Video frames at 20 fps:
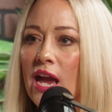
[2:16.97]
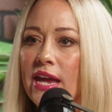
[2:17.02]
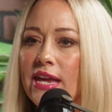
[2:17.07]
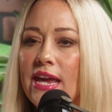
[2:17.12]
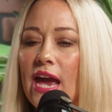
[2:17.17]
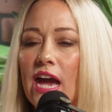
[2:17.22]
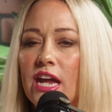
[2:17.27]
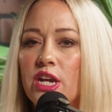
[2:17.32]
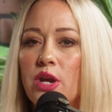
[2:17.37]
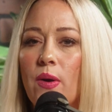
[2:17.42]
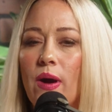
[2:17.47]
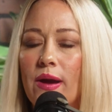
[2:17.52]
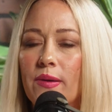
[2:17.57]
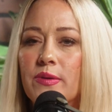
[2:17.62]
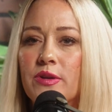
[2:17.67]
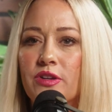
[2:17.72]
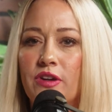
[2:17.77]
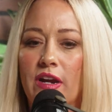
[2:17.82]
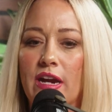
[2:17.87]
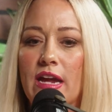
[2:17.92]
Yeah, no, I
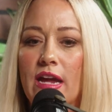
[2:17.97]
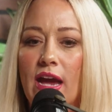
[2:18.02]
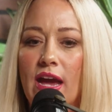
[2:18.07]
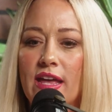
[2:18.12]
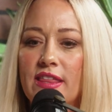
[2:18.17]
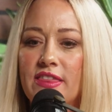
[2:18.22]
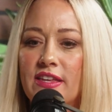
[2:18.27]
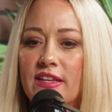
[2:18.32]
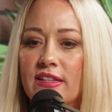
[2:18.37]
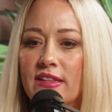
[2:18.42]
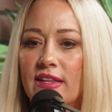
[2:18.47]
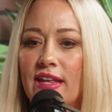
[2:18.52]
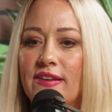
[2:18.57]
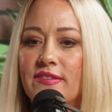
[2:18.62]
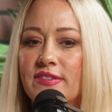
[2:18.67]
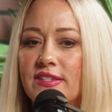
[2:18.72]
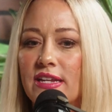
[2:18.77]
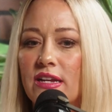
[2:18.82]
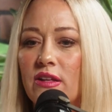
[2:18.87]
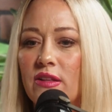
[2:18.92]
would agree. I think
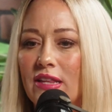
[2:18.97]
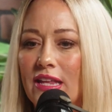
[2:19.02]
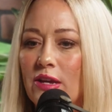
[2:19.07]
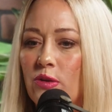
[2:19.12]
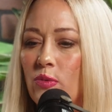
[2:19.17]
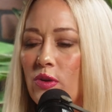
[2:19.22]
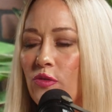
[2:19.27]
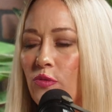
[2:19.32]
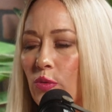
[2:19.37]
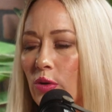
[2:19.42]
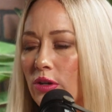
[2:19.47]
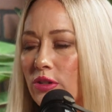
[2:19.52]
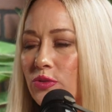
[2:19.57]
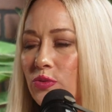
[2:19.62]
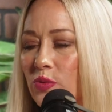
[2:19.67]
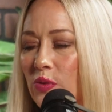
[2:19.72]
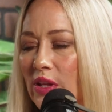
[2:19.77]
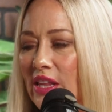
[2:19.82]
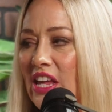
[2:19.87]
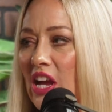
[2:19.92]
lifestyle, like we've worked
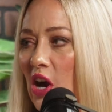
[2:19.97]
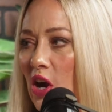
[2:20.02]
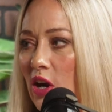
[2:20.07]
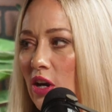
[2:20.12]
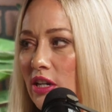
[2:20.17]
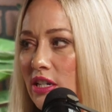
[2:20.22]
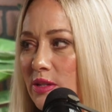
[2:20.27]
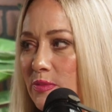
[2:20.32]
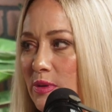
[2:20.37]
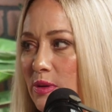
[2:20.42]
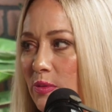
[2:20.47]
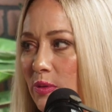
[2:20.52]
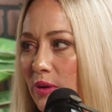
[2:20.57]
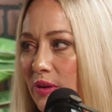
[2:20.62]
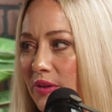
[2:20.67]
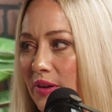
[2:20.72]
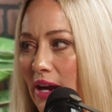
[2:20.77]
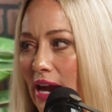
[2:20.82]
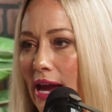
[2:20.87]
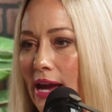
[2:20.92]
really hard to be where
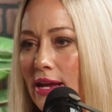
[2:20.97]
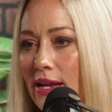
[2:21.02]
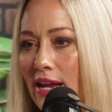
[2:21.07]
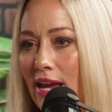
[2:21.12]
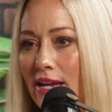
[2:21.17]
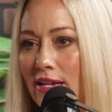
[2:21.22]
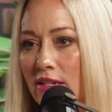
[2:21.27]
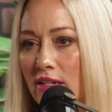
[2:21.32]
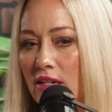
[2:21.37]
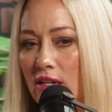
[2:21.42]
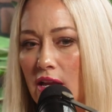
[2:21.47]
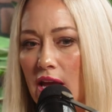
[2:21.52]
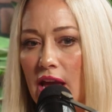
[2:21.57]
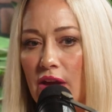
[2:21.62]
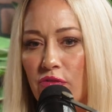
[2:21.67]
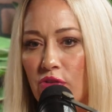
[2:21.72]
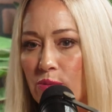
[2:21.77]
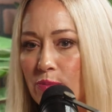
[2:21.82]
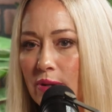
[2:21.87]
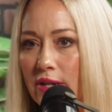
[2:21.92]
we're at, and
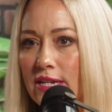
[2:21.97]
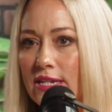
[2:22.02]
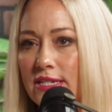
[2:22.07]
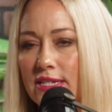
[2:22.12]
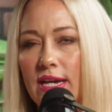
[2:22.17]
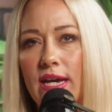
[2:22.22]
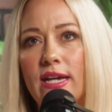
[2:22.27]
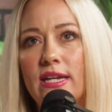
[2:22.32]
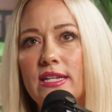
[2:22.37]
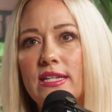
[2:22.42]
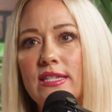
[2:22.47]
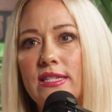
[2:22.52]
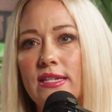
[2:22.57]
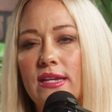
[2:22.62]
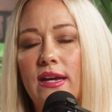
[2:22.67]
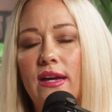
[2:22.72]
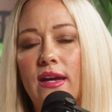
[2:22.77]
everybody does.